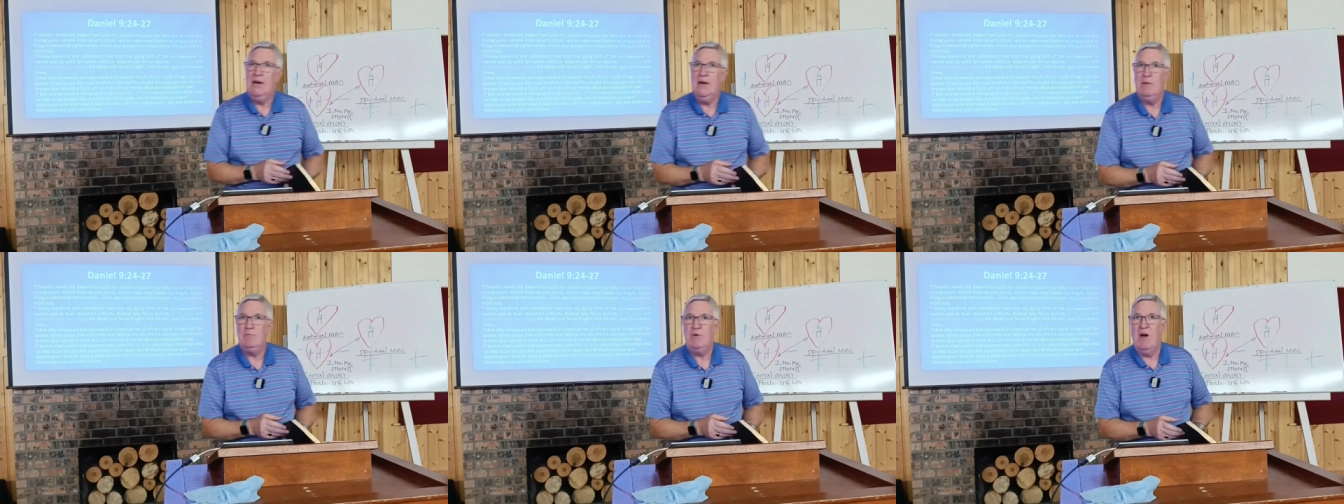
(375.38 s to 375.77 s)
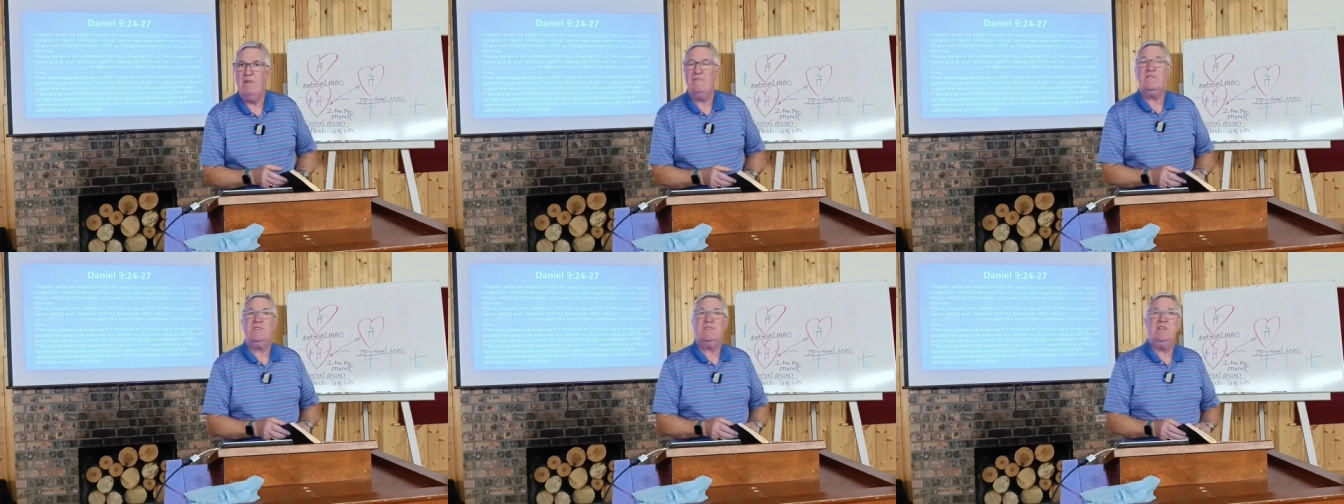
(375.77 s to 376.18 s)
uh,
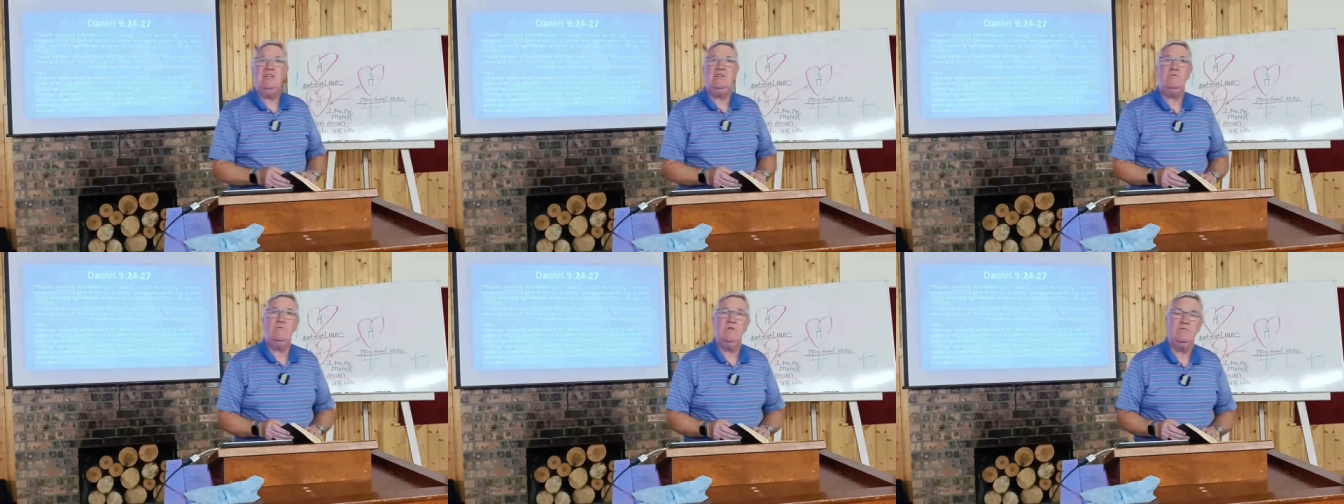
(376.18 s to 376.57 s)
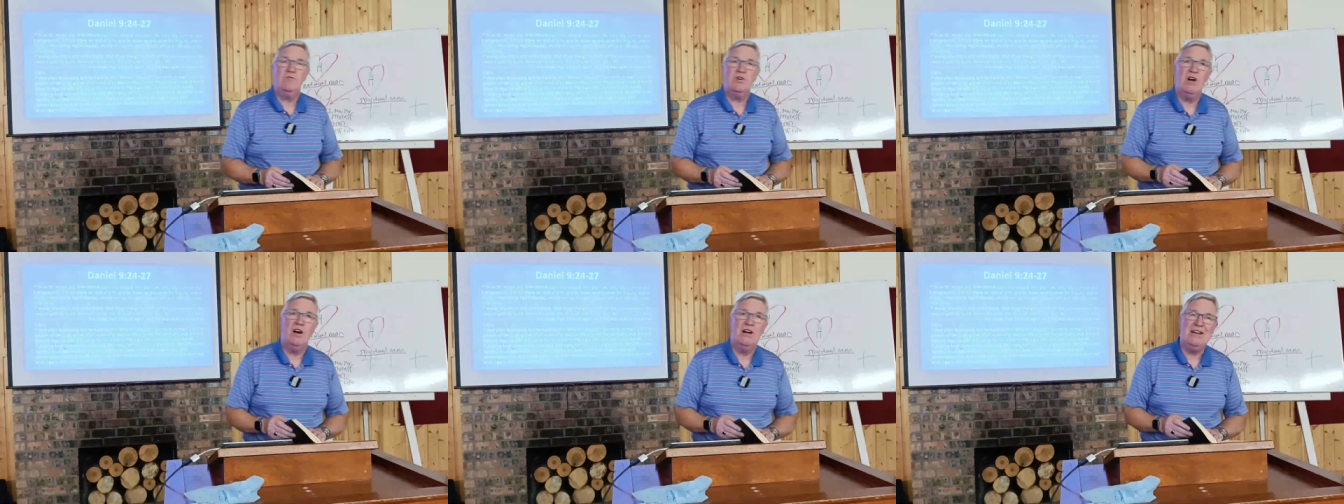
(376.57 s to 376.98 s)
prophecies with
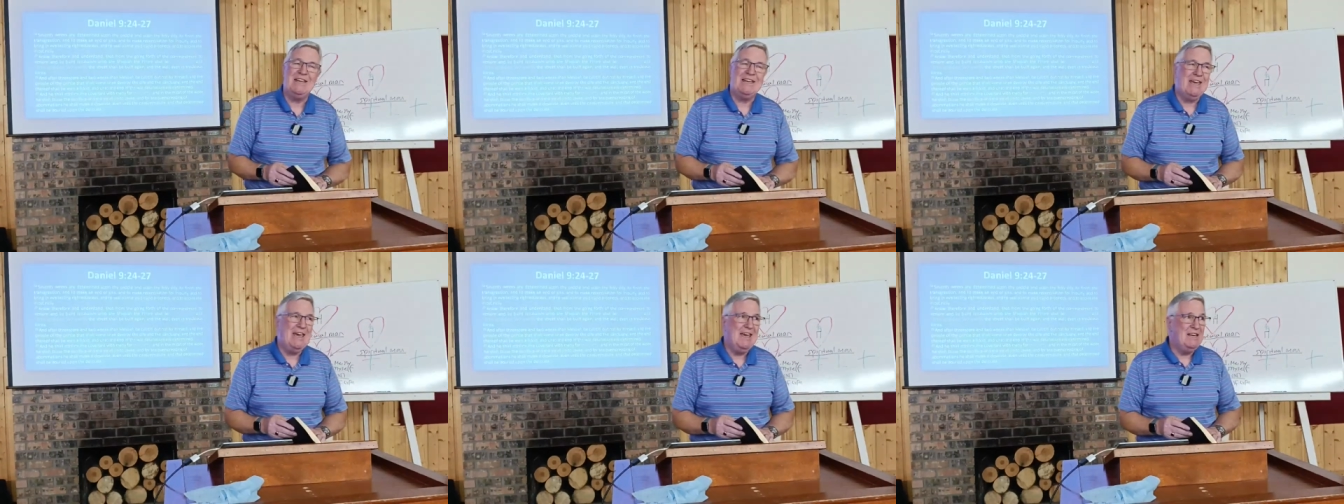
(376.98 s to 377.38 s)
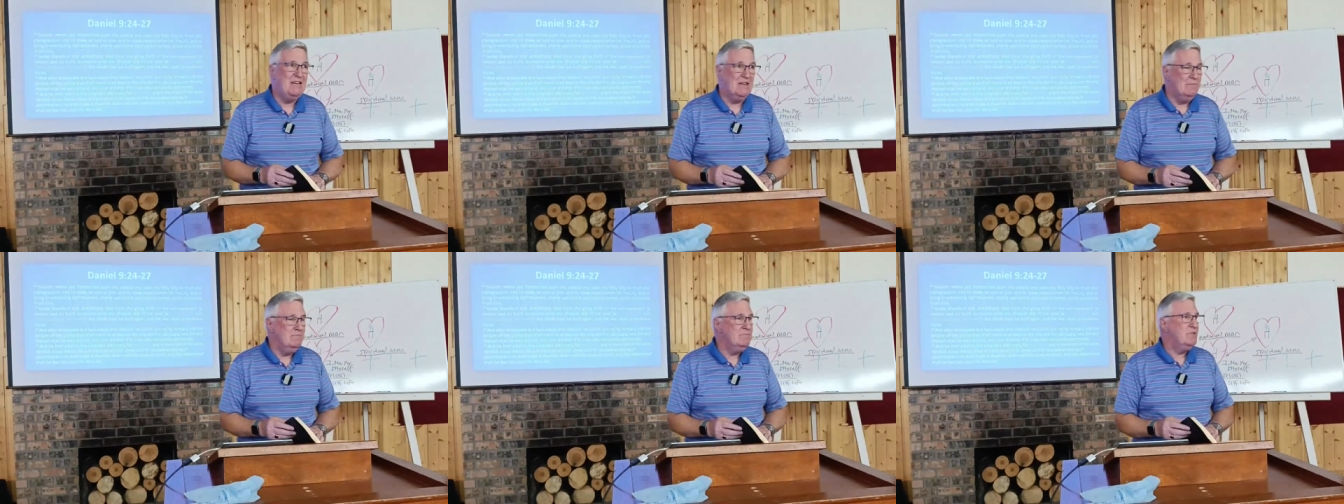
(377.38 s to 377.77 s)
regard to
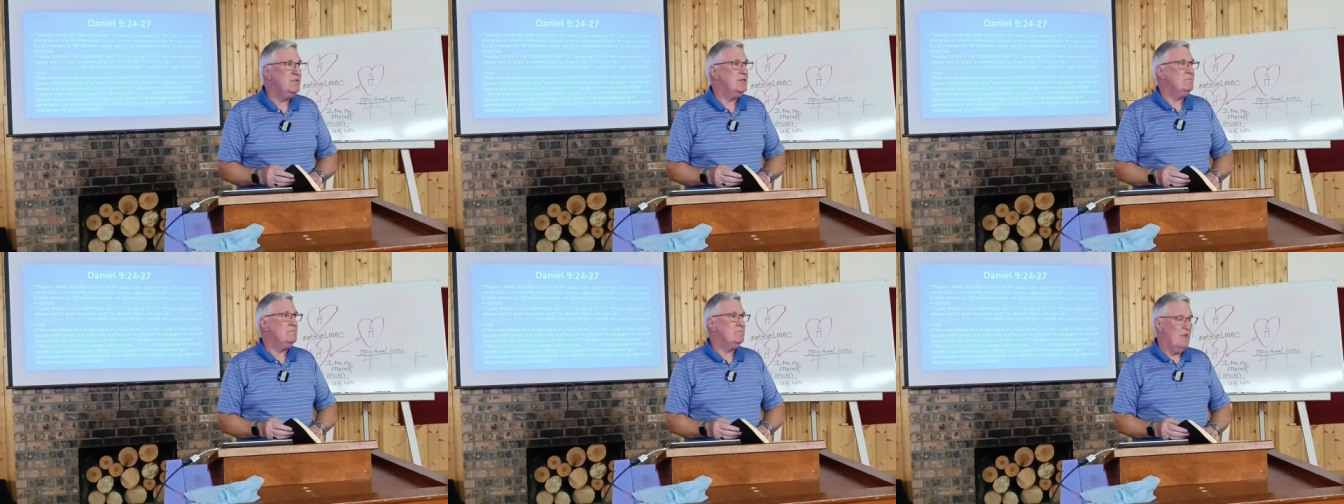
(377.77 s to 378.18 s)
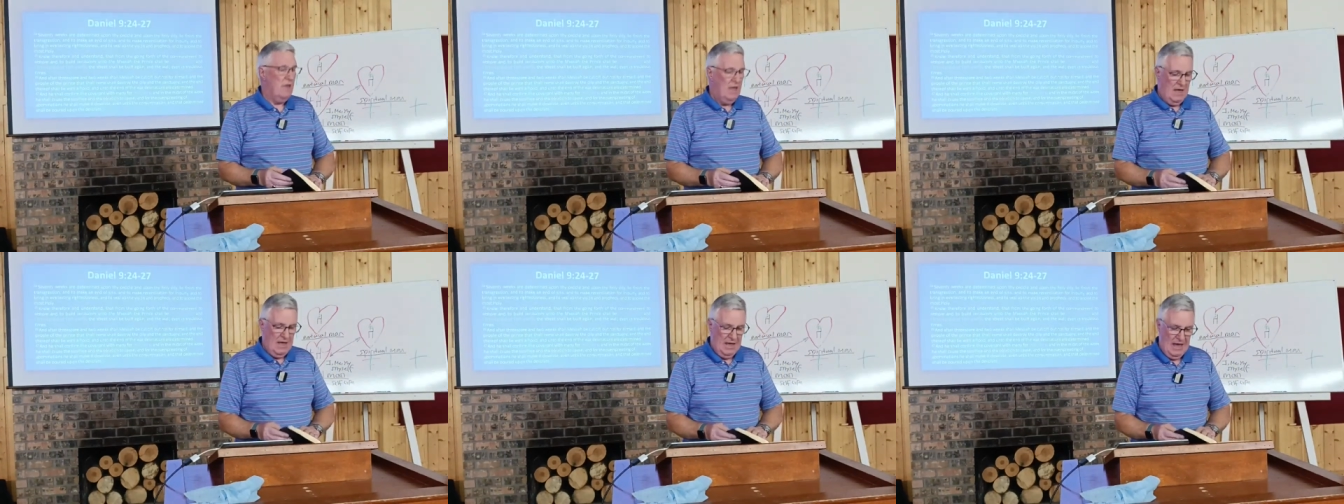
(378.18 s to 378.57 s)
kingdoms
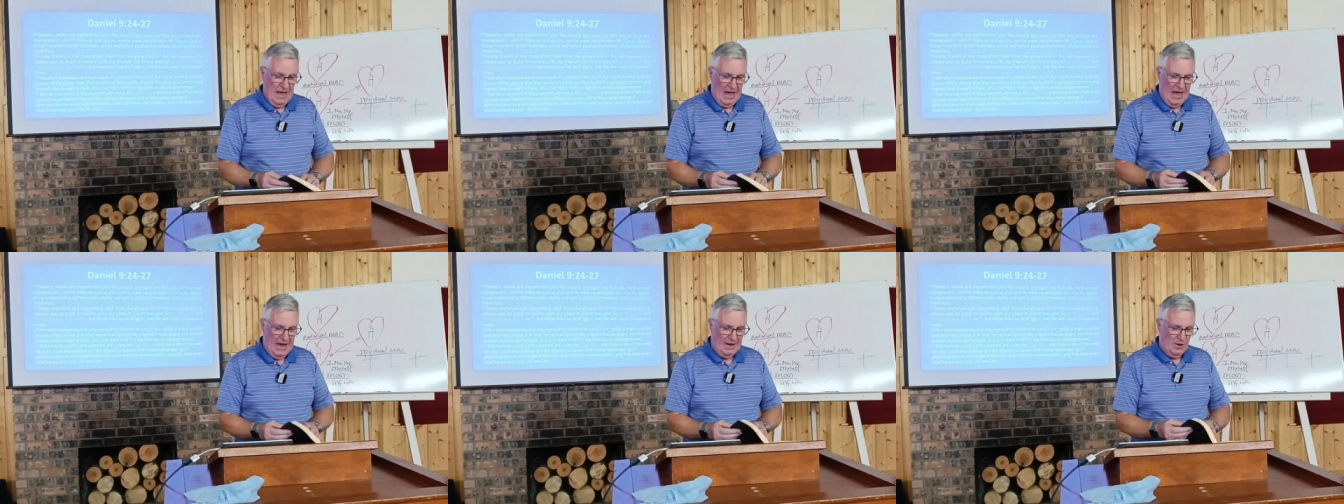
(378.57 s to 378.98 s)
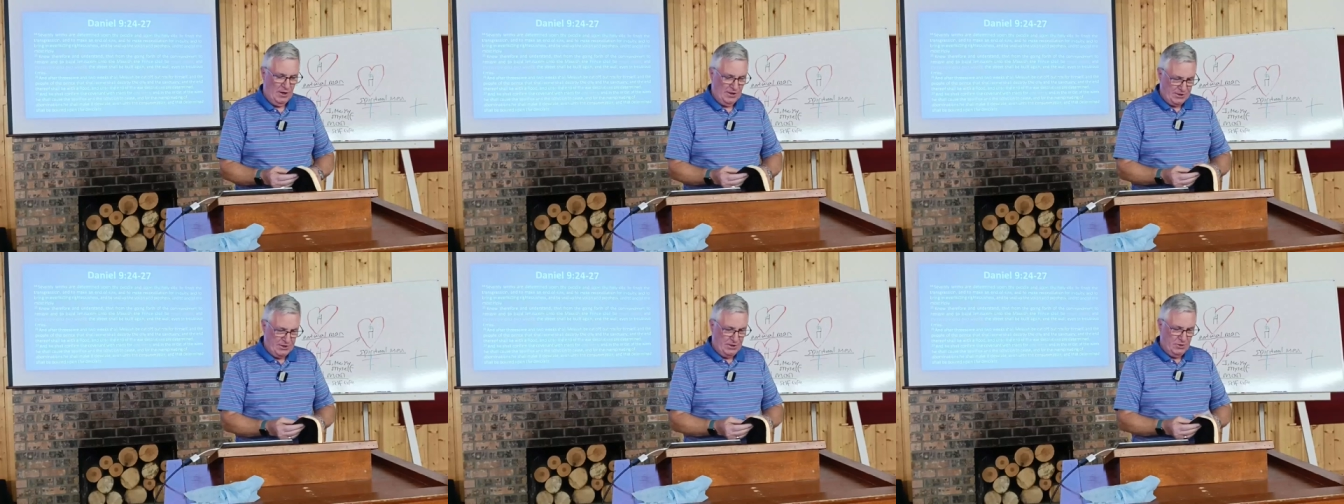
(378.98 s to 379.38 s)
and
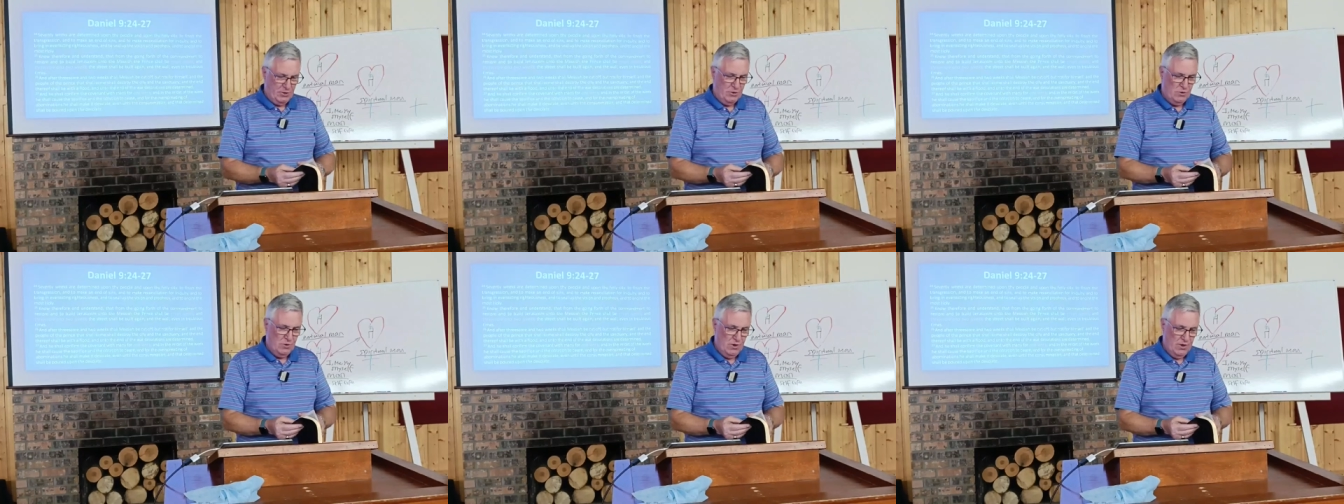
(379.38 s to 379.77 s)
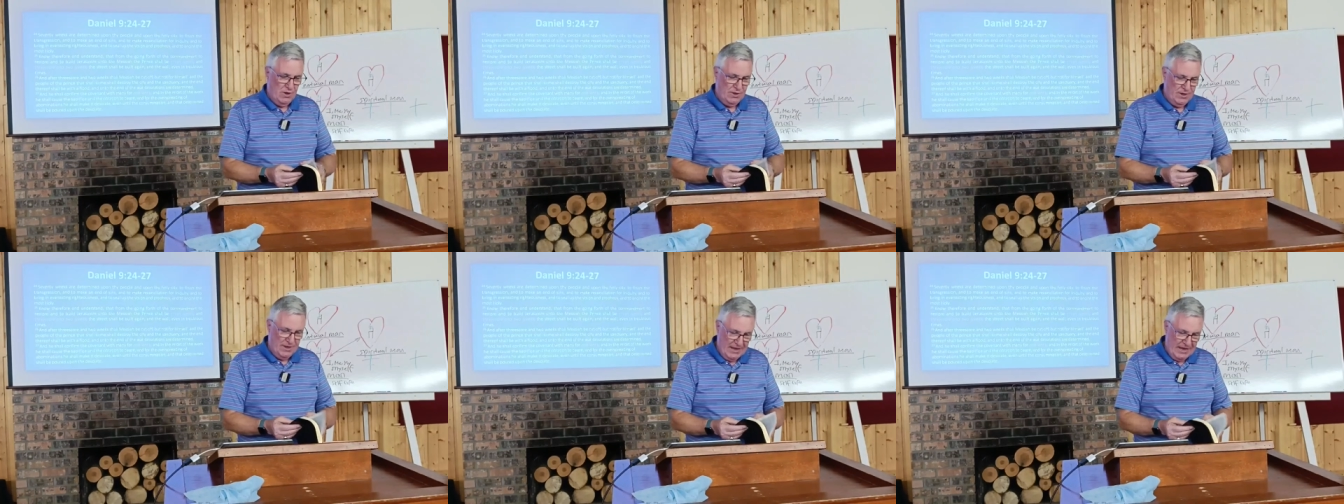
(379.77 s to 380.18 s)
also
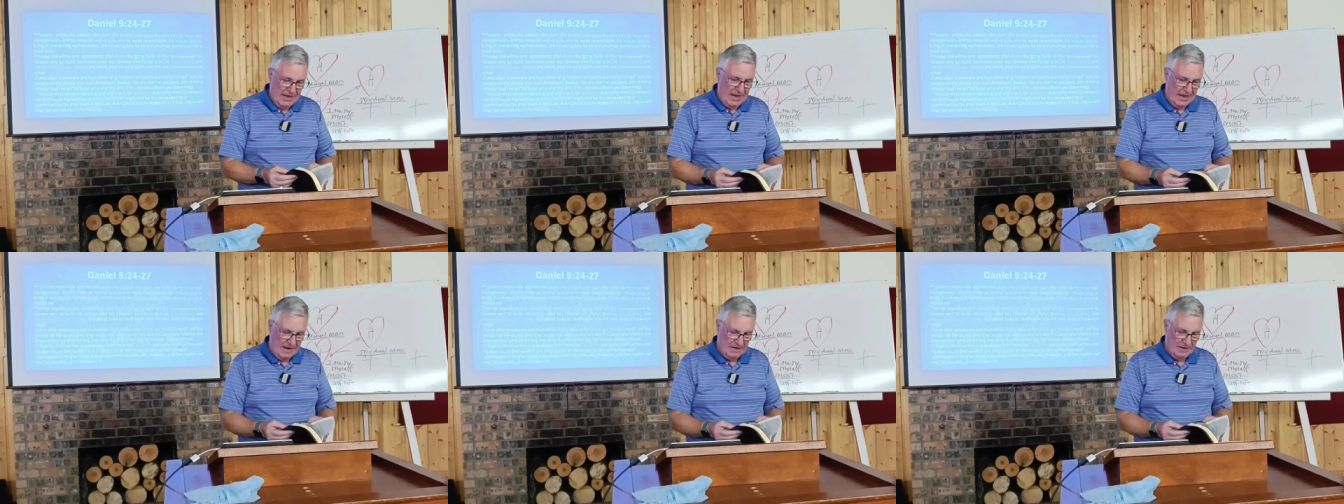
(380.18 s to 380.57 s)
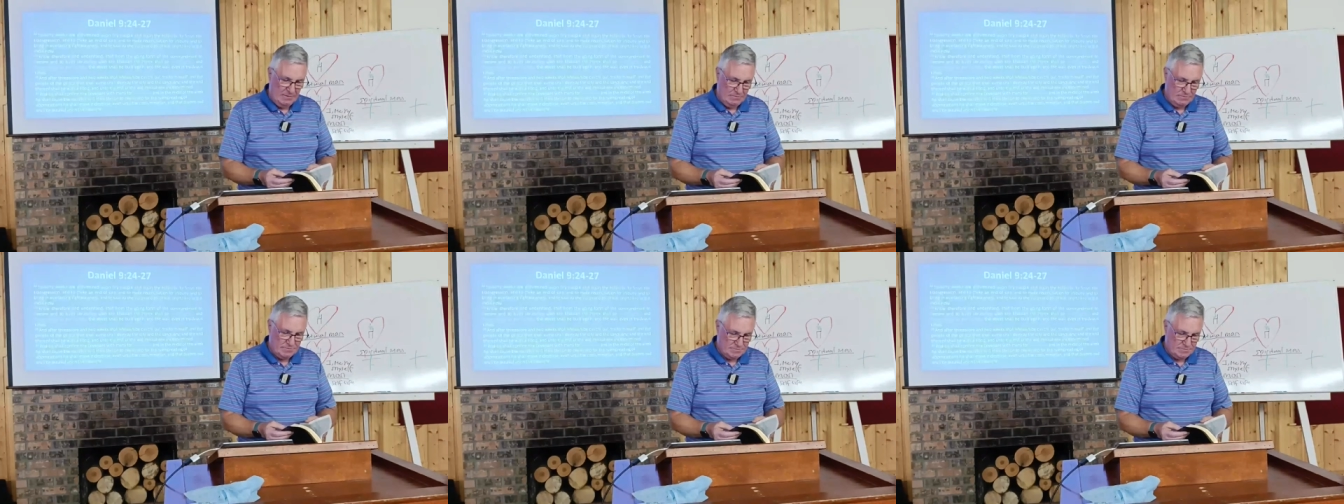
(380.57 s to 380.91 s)
the kingdom.